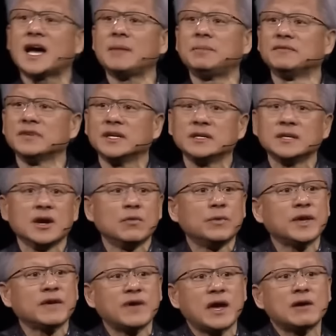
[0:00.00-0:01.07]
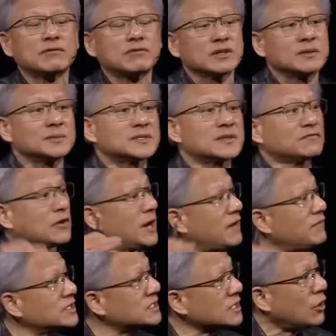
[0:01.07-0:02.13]
On top of it, we have algorithms
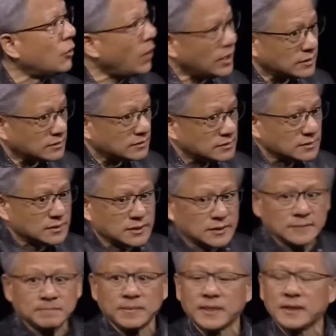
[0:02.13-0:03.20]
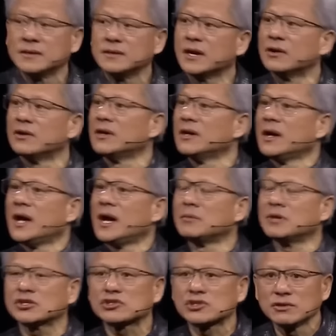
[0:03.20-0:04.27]
for every single one. Now,
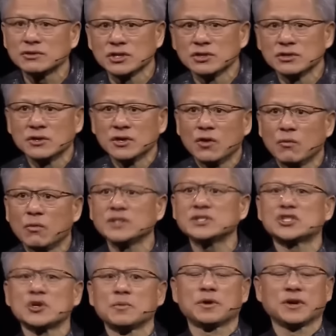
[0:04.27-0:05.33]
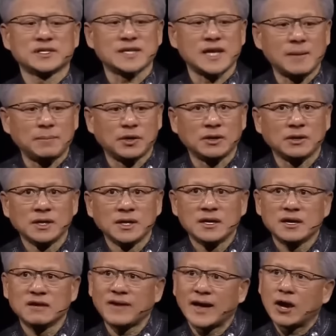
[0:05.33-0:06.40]
I'm going to show you one super example
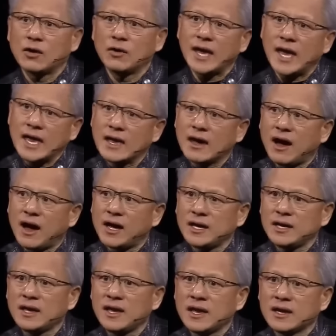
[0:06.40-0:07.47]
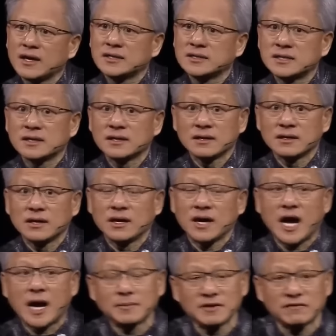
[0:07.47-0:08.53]
of how AI and
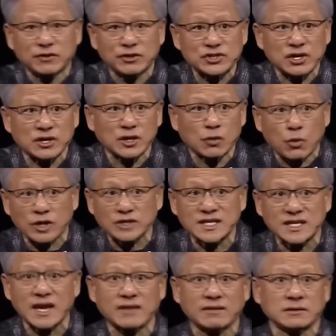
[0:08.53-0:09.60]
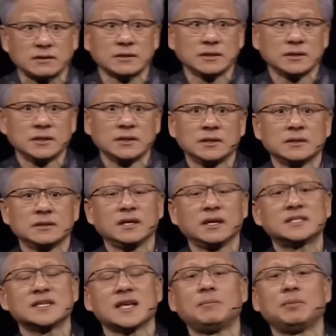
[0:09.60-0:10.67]
Omniverse are going to work together.
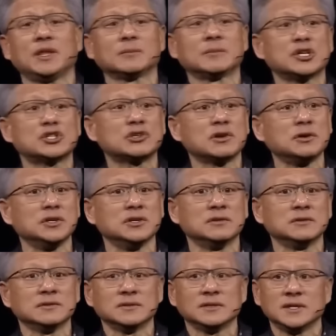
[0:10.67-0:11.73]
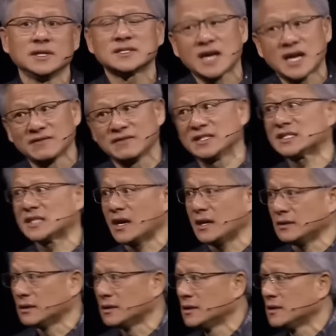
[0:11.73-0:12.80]
The example I'm going to show you is kind of
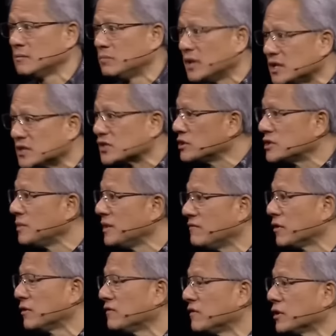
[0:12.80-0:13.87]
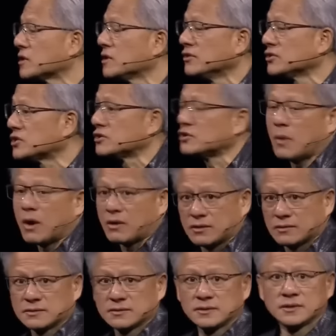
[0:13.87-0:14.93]
insane, but it's going to be very, very close to
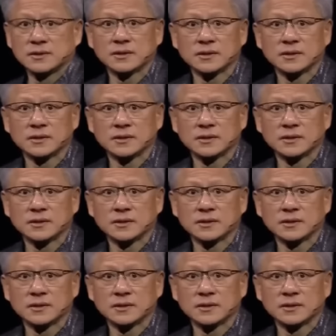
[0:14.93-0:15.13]
tomorrow.